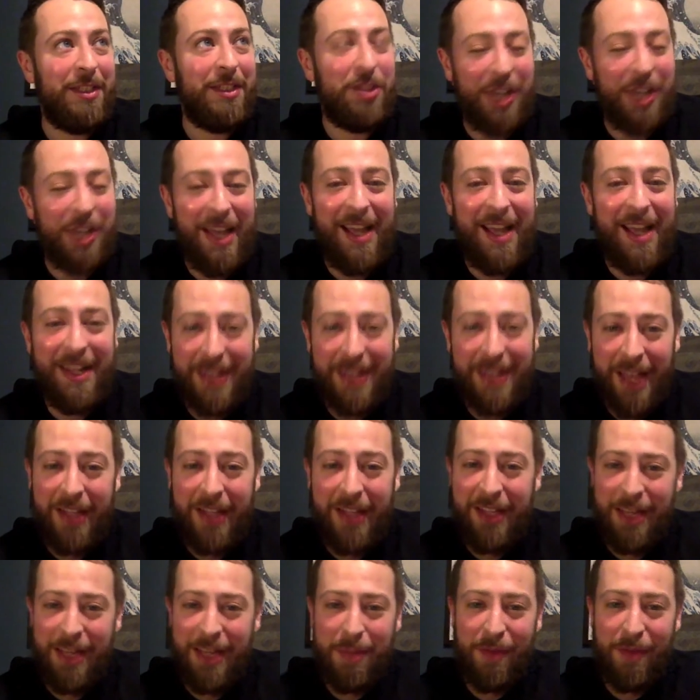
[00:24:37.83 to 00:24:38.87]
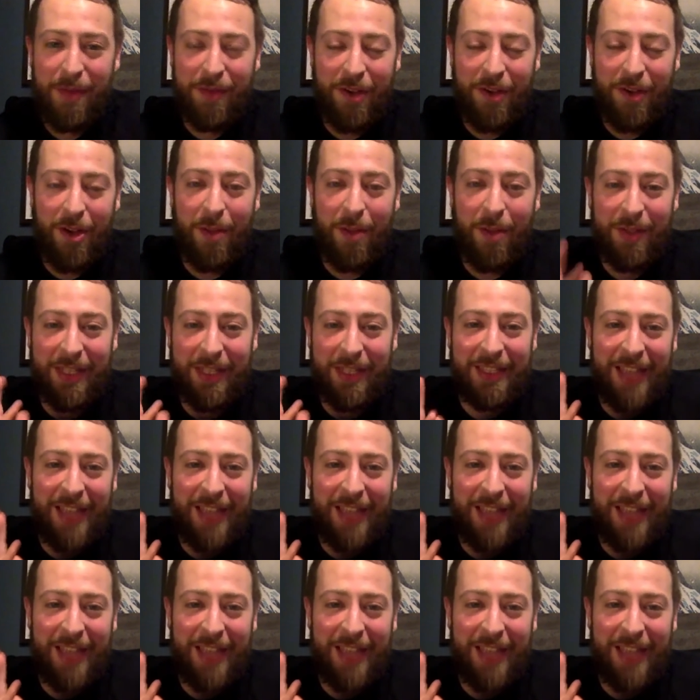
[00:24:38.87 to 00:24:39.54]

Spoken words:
Chad 90MF Comics.